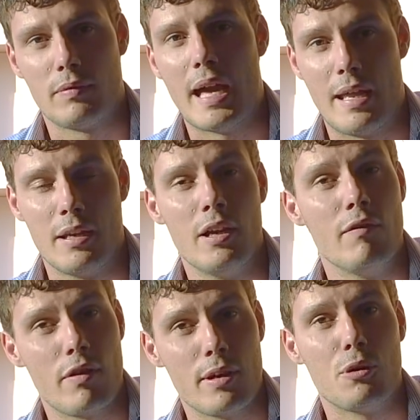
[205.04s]
that
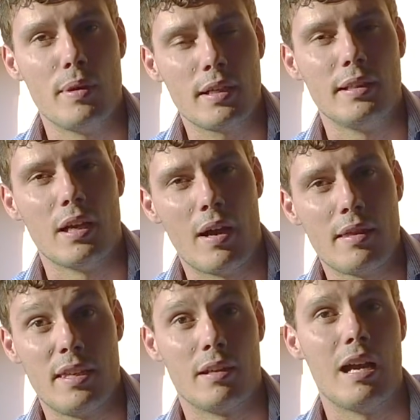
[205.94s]
very quickly, I
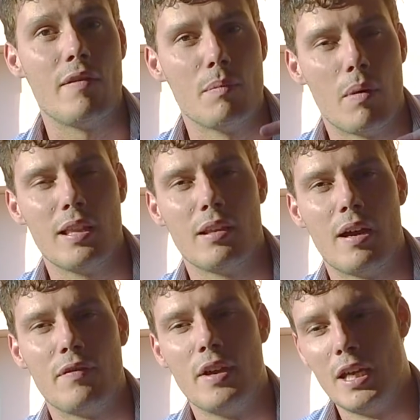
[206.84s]
think, and I have in my
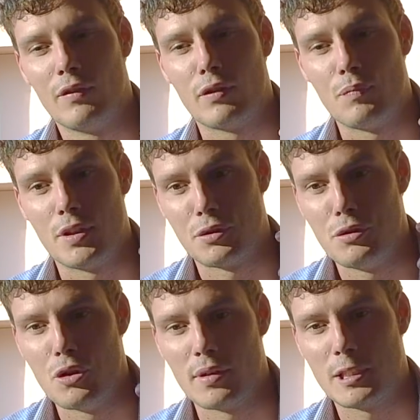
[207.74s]
life, from just
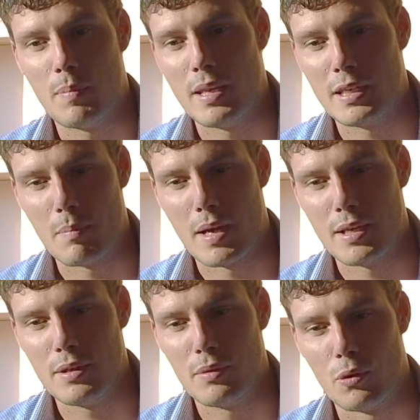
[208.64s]
not spending
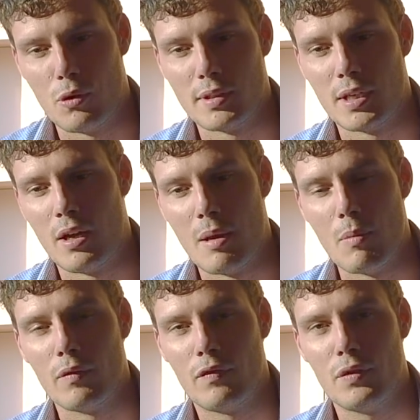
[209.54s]
money all the
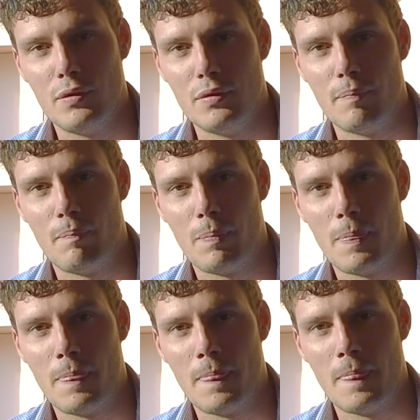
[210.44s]
time on food
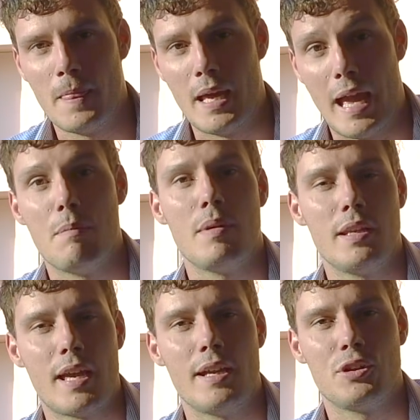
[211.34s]
and
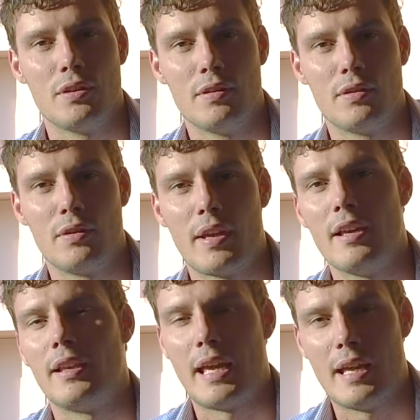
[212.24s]
medications,
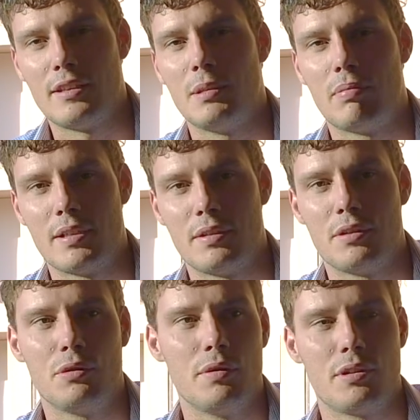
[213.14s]
okay, like antidepressants
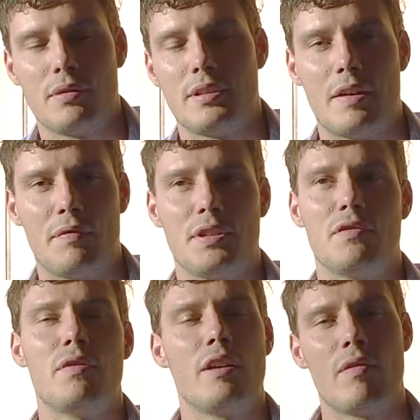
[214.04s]
and all this sort of stuff, which is
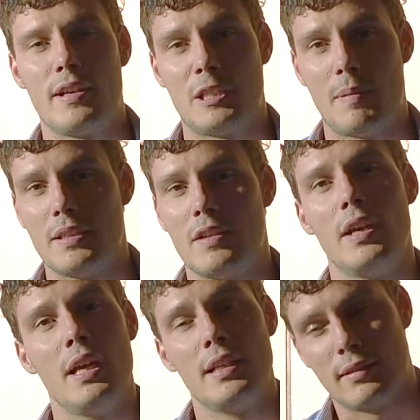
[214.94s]
very, very expensive,
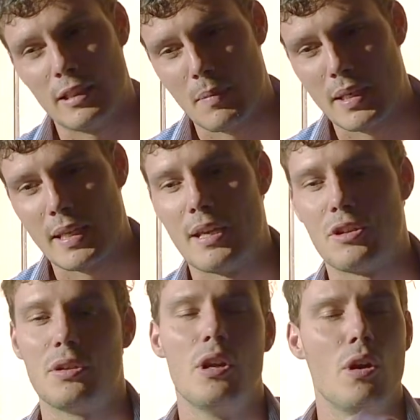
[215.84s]
sleep medication,